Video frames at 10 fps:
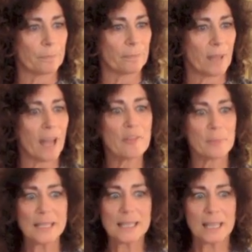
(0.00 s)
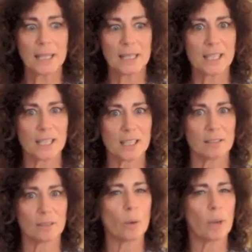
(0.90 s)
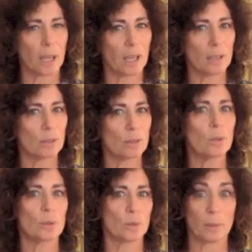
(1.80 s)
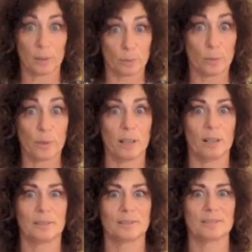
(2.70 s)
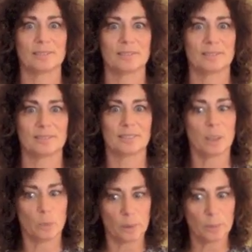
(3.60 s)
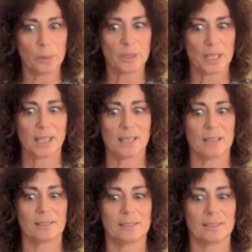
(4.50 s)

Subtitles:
9:30 is okay to go to bed for real. And one more day is done.